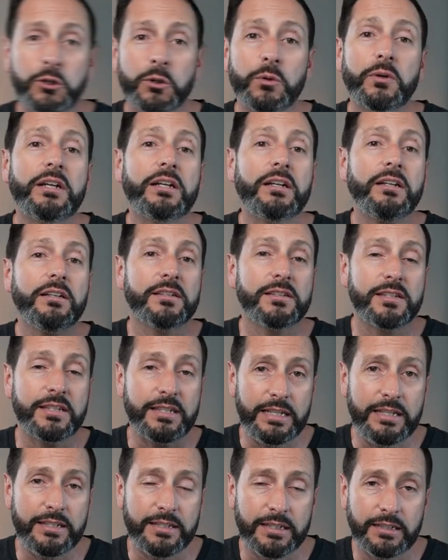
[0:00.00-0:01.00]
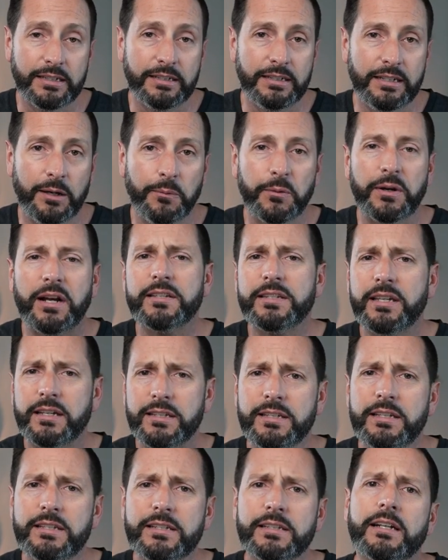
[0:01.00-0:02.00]
during season, and when I say
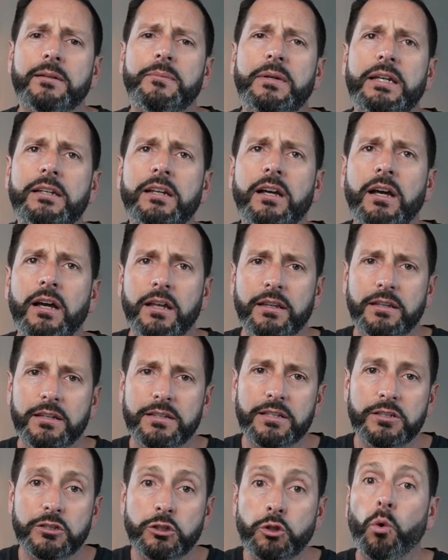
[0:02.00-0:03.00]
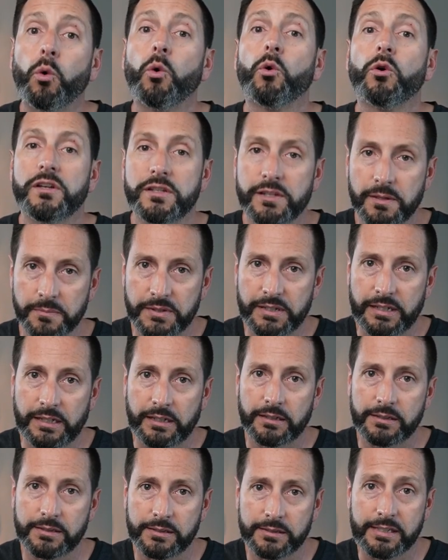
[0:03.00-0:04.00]
season, I mean this is tourism
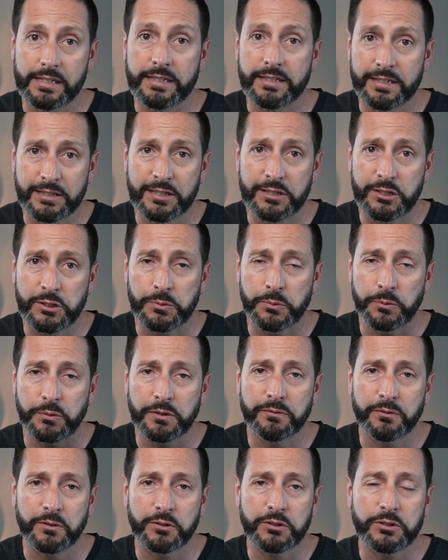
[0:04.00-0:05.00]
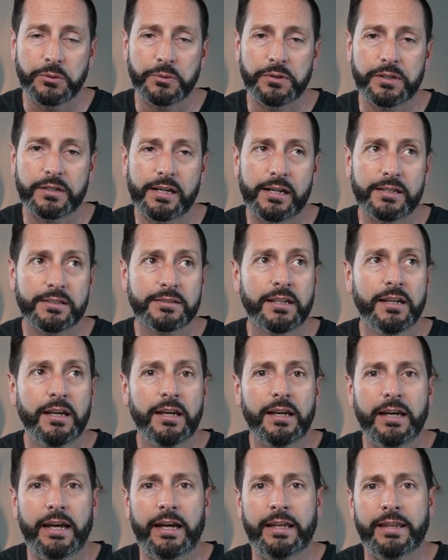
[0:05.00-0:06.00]
season. This is what we refer to it as.
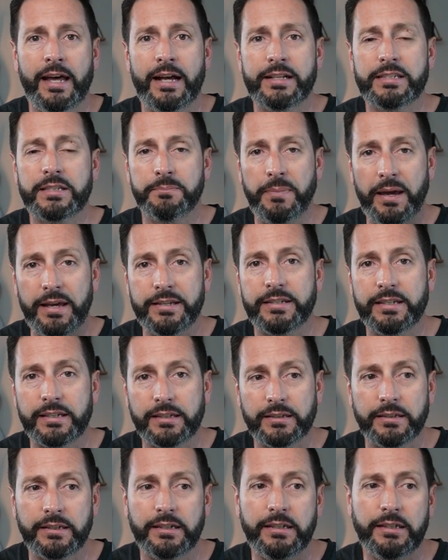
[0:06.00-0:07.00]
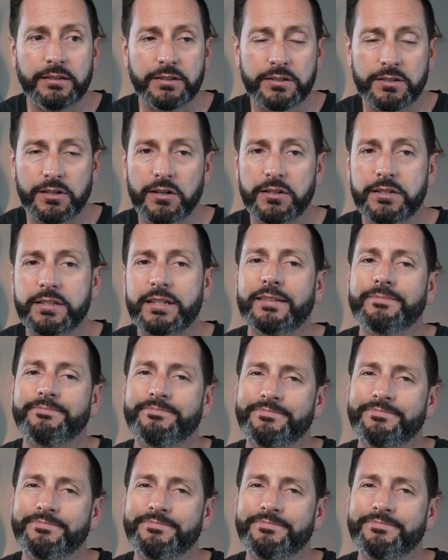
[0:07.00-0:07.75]
And that's basically starts,